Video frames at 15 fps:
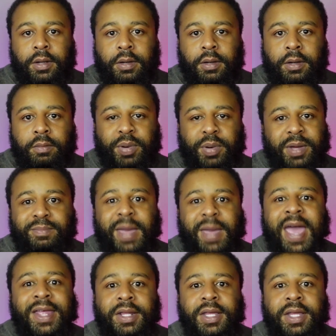But
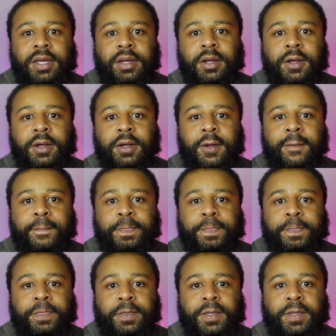mainly,
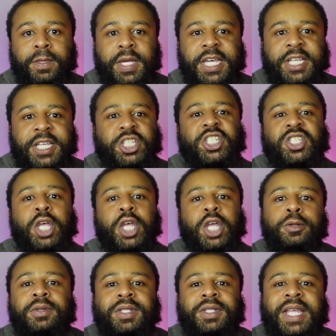it's just
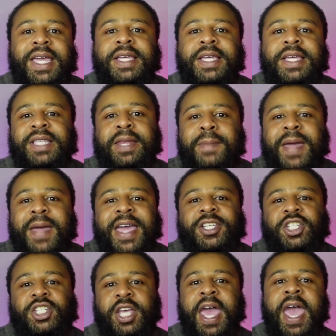certain things that a man
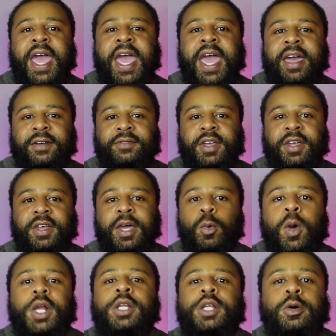should have.
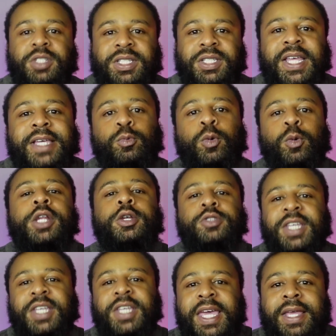One of those
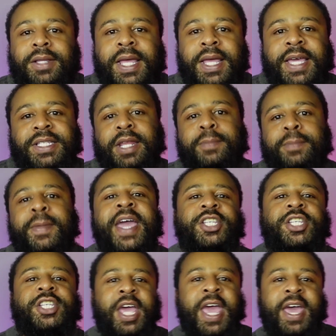key things that a man
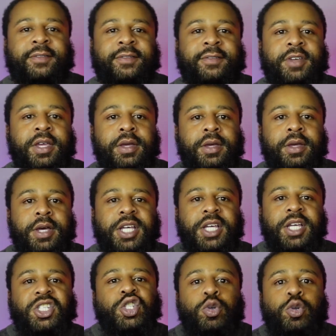should have: a
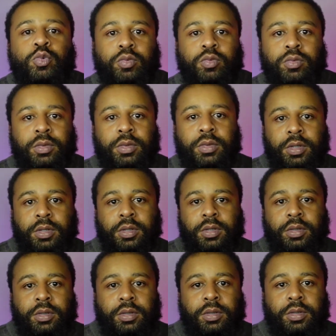suit.
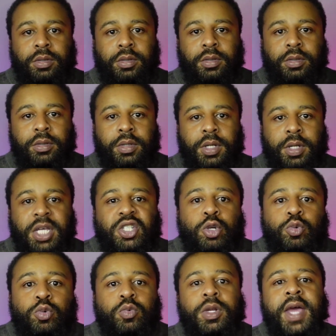A
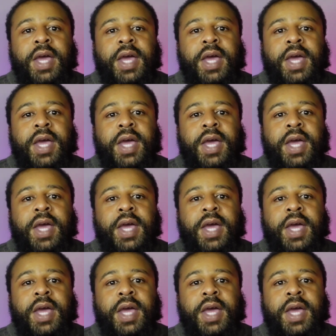suit.